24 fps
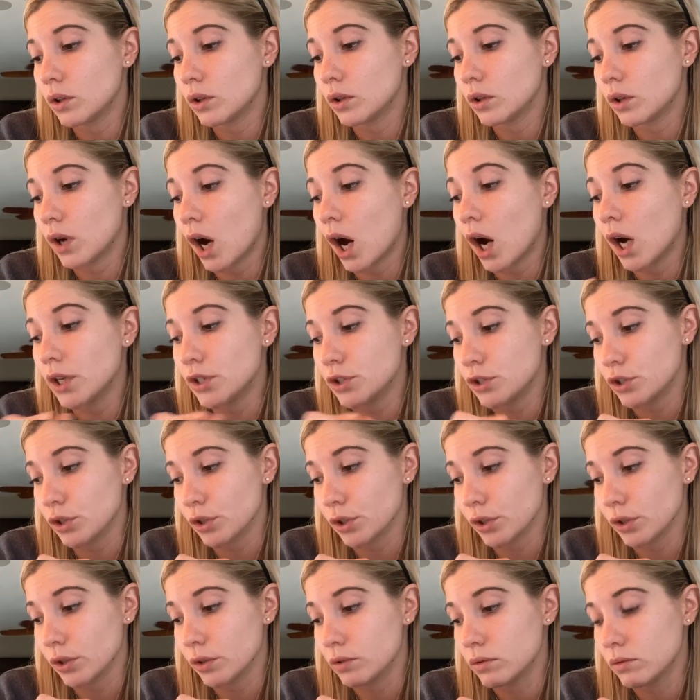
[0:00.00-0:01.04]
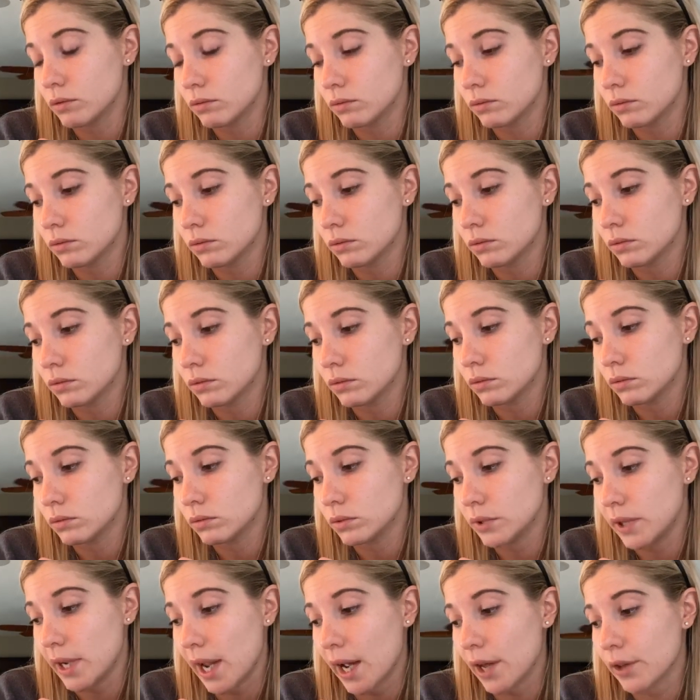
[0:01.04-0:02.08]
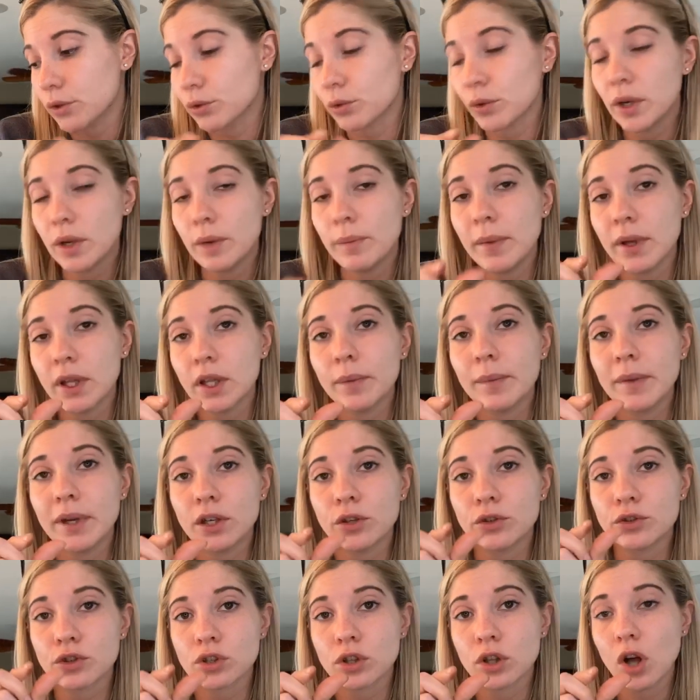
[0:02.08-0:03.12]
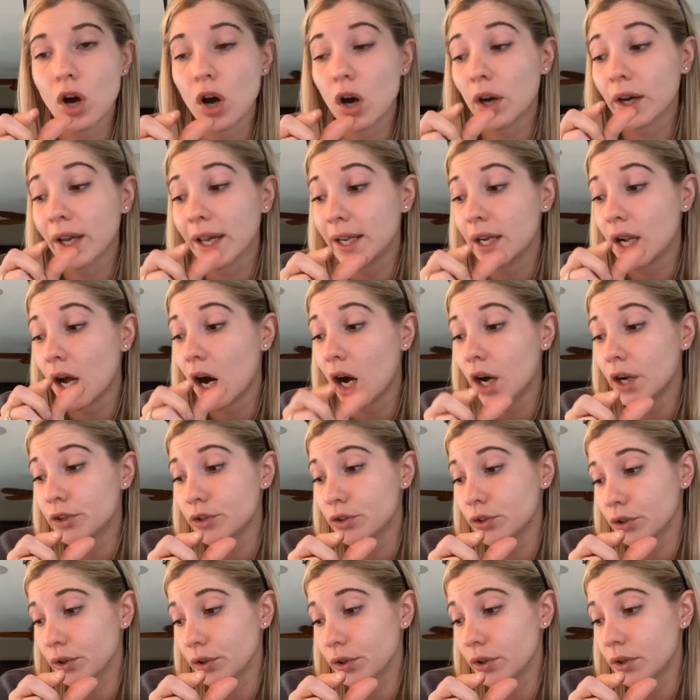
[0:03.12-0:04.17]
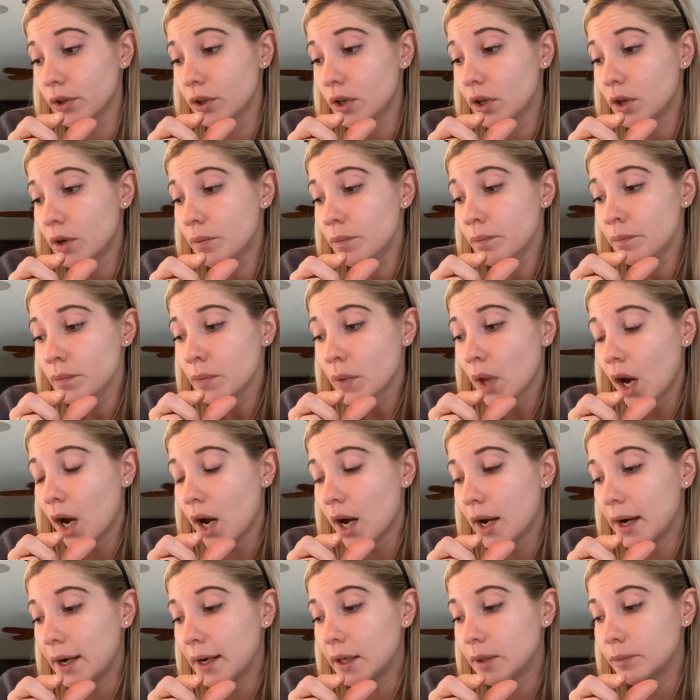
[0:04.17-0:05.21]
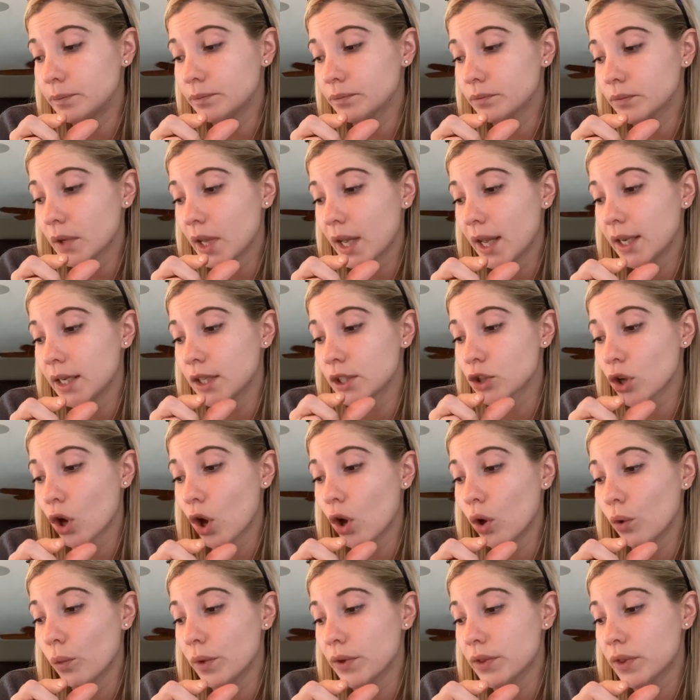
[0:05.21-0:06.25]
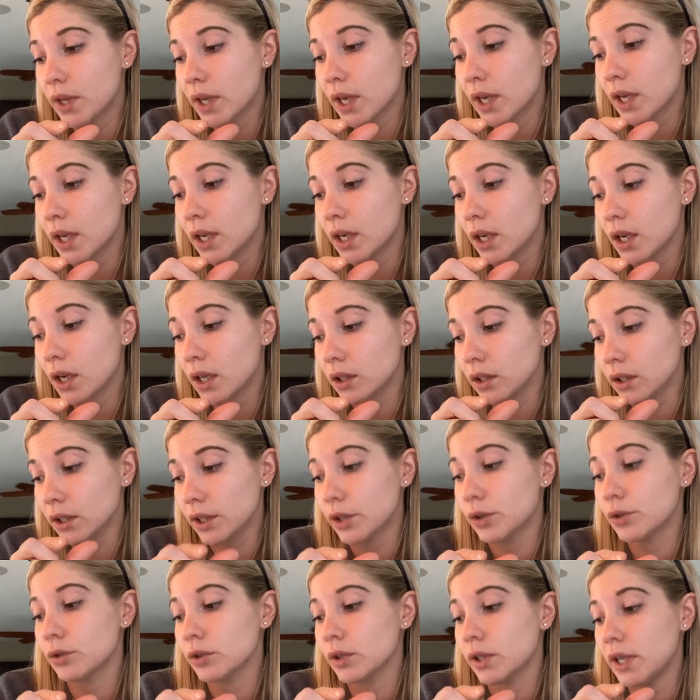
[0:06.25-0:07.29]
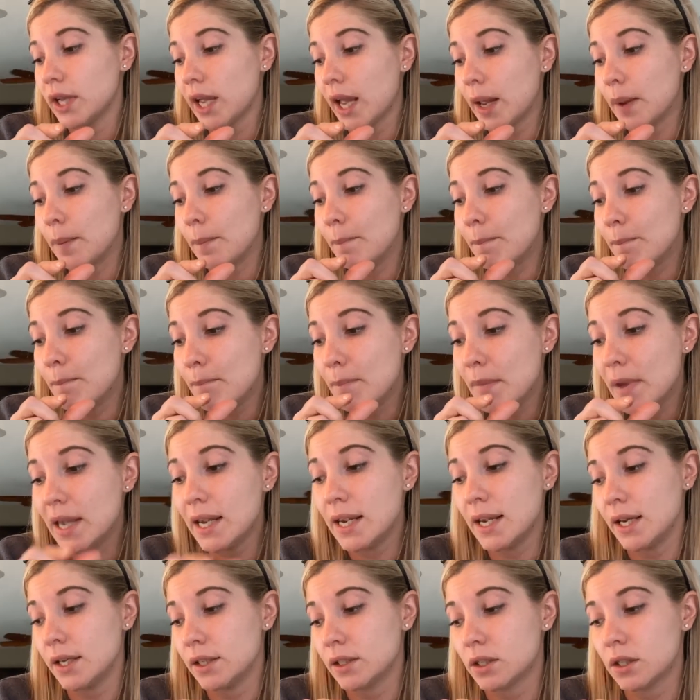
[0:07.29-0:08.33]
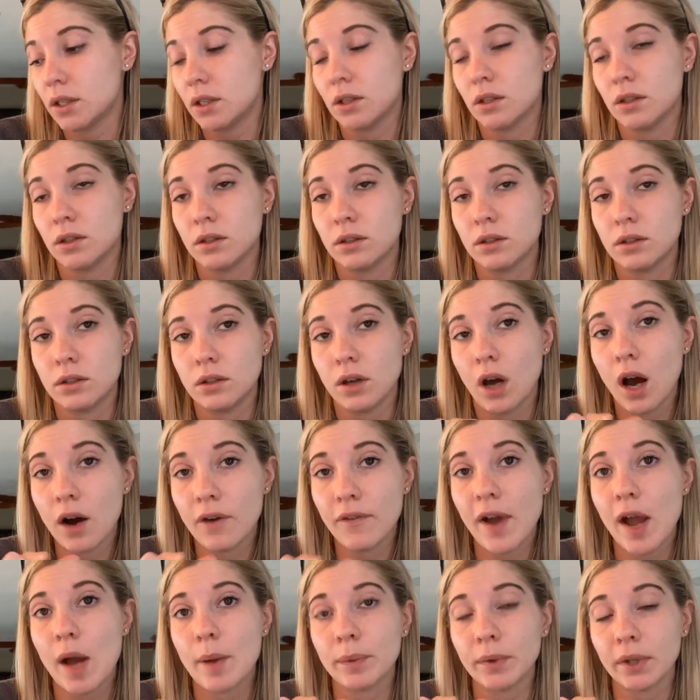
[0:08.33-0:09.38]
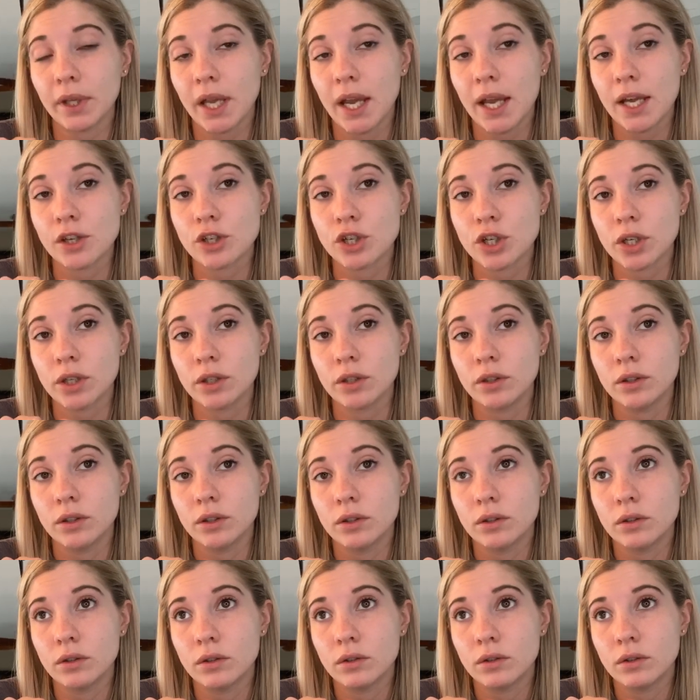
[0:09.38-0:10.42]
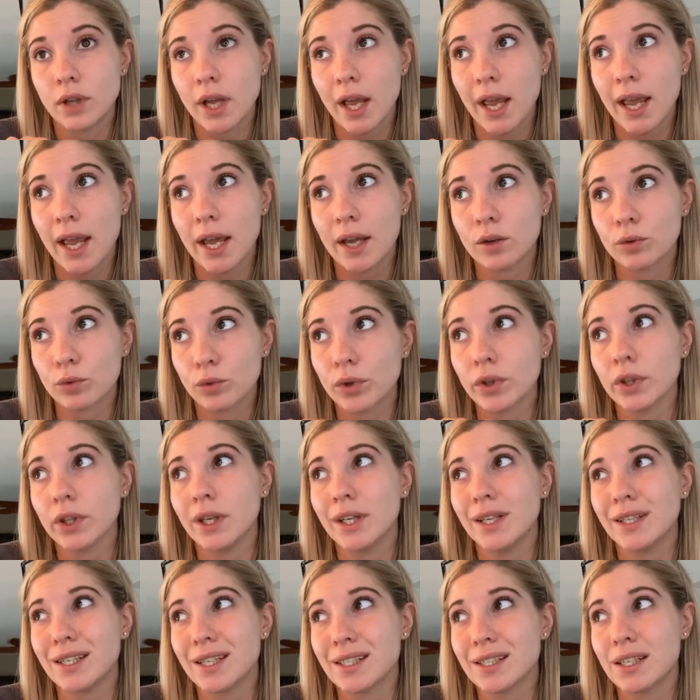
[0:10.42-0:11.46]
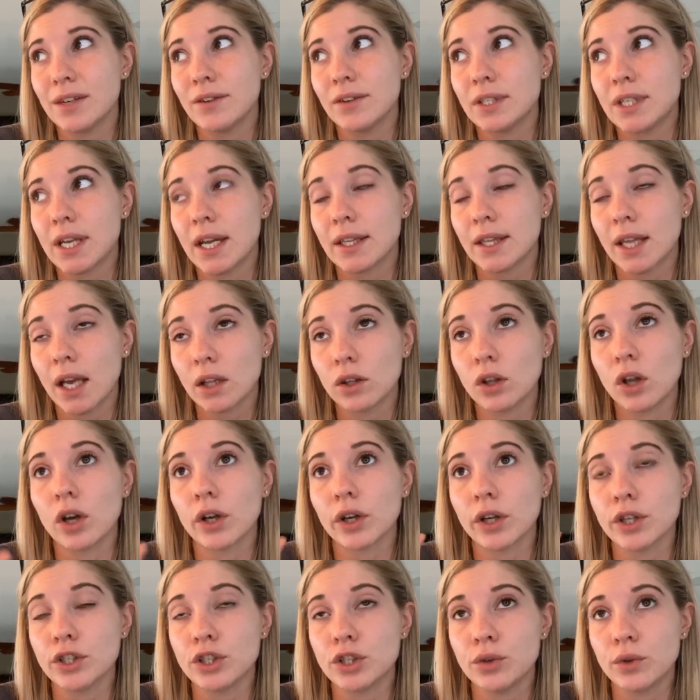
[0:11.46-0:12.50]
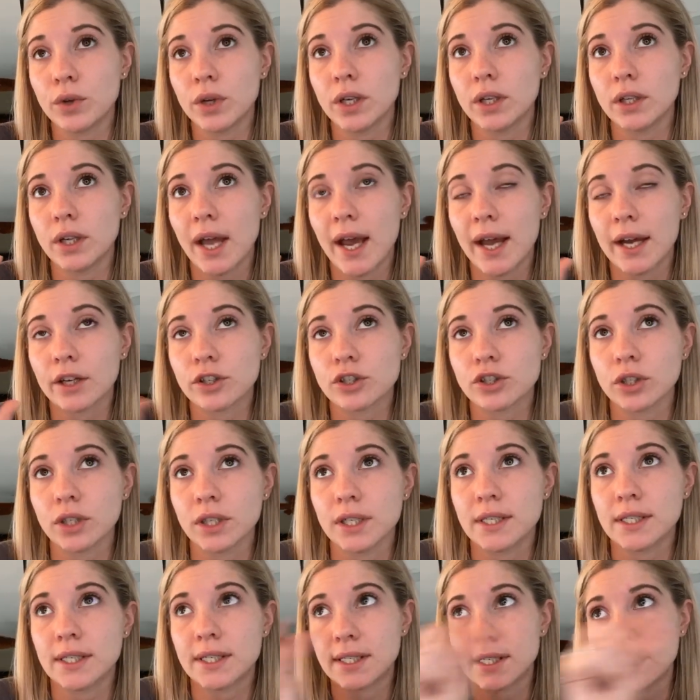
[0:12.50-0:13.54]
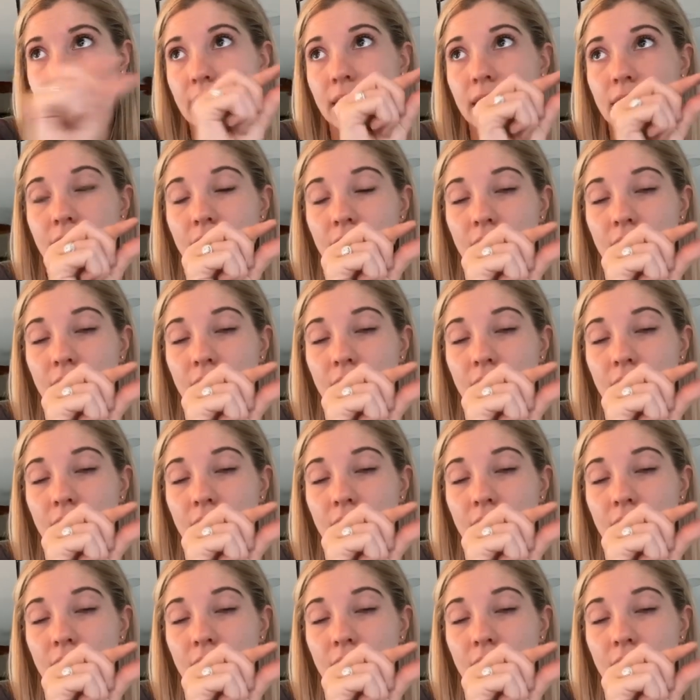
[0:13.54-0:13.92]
under. Yeah, 3 millimeters long and under. And it's all within literally a minute of application. And really, it doesn't even take that long because you can actually see it